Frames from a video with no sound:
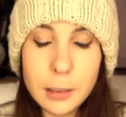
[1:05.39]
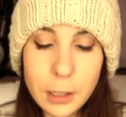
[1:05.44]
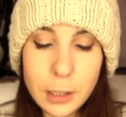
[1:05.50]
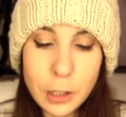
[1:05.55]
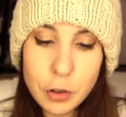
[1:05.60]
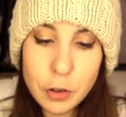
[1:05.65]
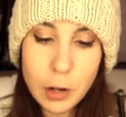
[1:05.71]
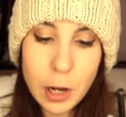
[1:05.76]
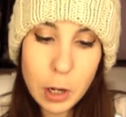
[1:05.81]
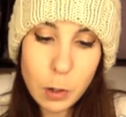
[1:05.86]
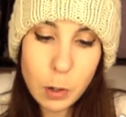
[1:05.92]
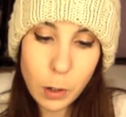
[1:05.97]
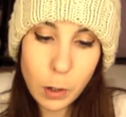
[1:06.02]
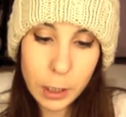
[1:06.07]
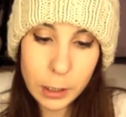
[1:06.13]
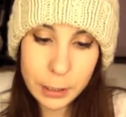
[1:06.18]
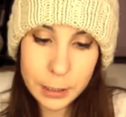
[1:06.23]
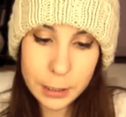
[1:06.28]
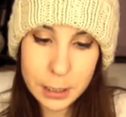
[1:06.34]
They're great
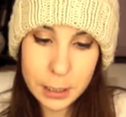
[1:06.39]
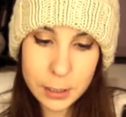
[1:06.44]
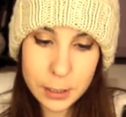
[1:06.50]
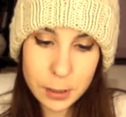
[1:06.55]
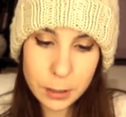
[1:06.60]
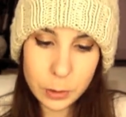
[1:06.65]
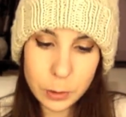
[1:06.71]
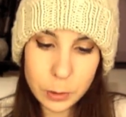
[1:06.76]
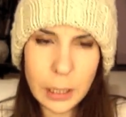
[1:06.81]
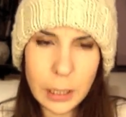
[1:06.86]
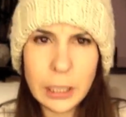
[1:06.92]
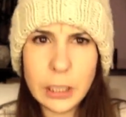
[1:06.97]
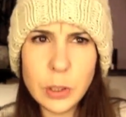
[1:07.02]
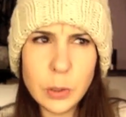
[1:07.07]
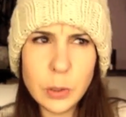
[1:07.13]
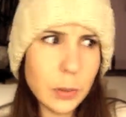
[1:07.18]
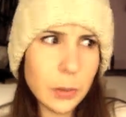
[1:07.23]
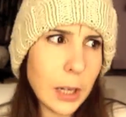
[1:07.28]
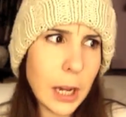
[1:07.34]
quality, so I
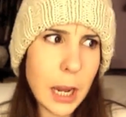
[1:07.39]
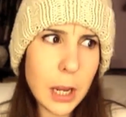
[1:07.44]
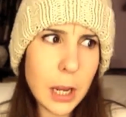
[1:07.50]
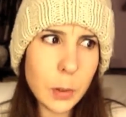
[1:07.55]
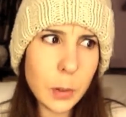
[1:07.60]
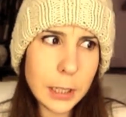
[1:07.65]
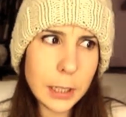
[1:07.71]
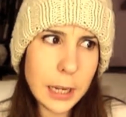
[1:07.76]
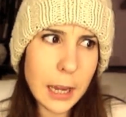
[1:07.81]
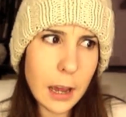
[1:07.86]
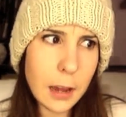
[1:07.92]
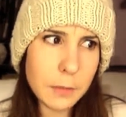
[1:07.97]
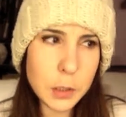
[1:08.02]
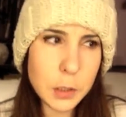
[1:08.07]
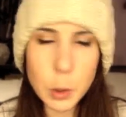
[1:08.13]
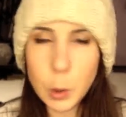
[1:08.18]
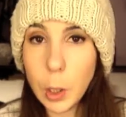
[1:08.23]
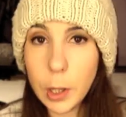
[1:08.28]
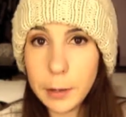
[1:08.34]
don't, I only
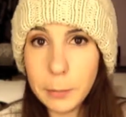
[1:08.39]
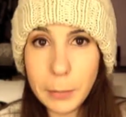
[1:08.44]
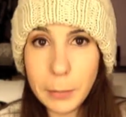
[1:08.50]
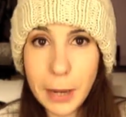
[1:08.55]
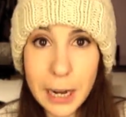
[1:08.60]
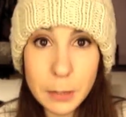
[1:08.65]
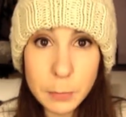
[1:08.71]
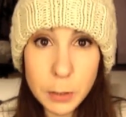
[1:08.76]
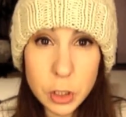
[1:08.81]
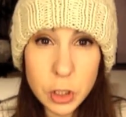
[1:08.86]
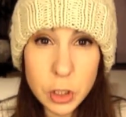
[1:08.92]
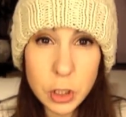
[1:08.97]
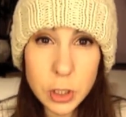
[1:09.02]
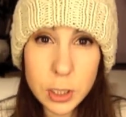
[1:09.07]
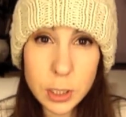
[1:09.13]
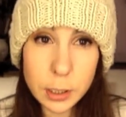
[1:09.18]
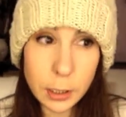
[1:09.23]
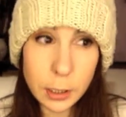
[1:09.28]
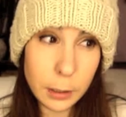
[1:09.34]
have two other MAC
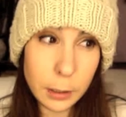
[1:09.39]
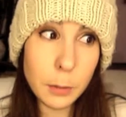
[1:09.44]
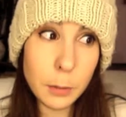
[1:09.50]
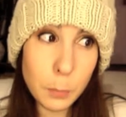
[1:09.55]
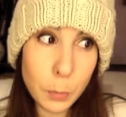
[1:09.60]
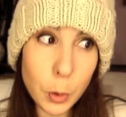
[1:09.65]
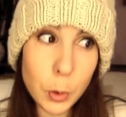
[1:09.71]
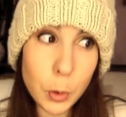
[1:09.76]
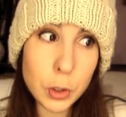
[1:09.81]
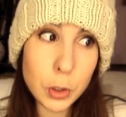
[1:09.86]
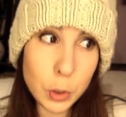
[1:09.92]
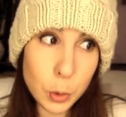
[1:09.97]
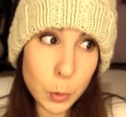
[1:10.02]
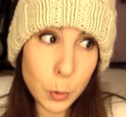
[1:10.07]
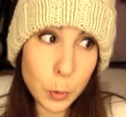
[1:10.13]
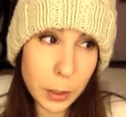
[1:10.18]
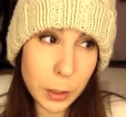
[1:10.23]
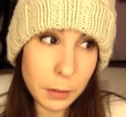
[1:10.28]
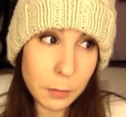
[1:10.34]
brushes, and they're both
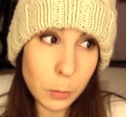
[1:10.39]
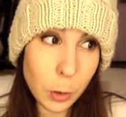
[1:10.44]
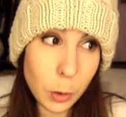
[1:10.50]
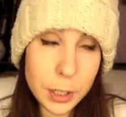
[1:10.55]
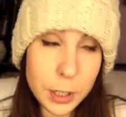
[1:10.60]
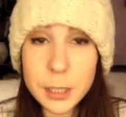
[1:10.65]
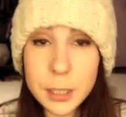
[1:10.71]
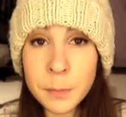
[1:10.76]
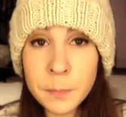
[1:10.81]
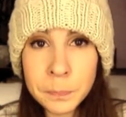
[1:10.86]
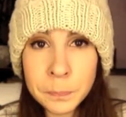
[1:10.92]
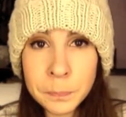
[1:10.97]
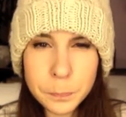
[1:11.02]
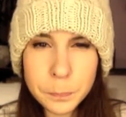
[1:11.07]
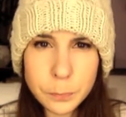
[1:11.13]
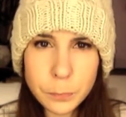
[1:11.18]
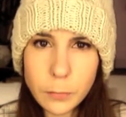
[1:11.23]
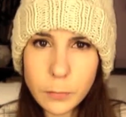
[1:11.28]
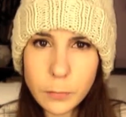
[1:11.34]
224s.
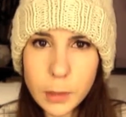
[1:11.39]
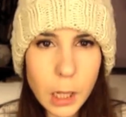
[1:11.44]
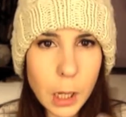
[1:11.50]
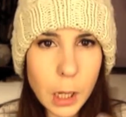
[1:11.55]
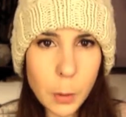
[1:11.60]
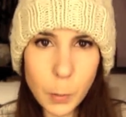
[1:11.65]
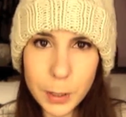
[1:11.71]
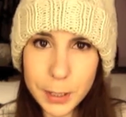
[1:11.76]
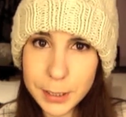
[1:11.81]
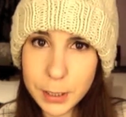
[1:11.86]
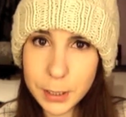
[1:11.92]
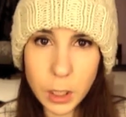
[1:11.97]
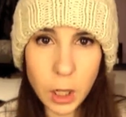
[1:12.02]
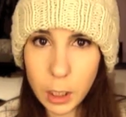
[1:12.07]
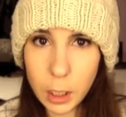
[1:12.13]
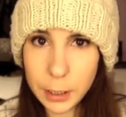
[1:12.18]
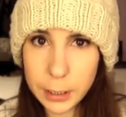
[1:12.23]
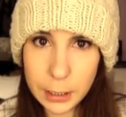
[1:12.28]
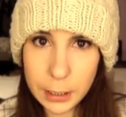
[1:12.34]
One's a
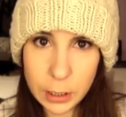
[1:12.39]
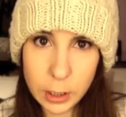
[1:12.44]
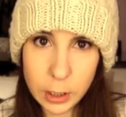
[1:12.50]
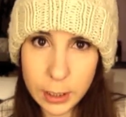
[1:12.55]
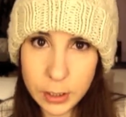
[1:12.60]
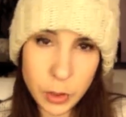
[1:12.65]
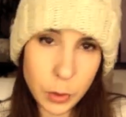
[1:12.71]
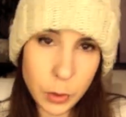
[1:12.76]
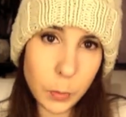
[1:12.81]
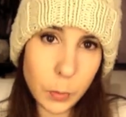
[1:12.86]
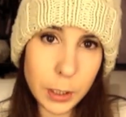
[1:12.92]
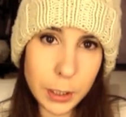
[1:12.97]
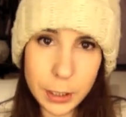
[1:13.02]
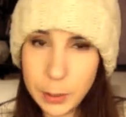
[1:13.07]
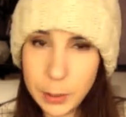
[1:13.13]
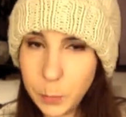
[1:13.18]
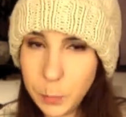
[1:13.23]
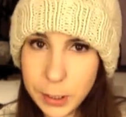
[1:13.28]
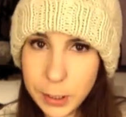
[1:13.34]
holiday collection one,
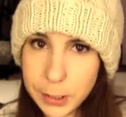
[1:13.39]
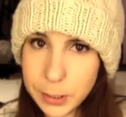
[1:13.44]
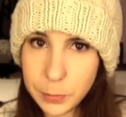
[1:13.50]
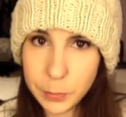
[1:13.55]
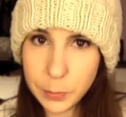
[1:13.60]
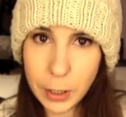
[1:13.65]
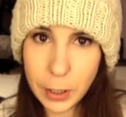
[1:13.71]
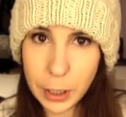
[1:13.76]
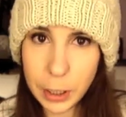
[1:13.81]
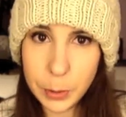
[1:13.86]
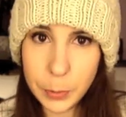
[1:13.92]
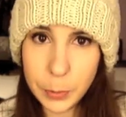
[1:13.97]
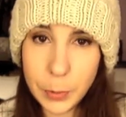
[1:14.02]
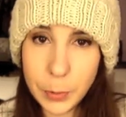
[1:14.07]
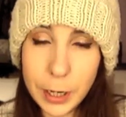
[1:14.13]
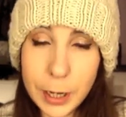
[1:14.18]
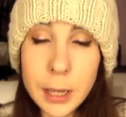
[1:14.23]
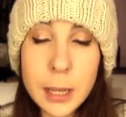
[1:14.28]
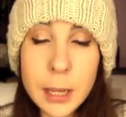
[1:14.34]
and one's a regular
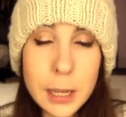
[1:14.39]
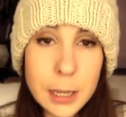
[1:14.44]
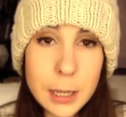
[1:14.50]
one.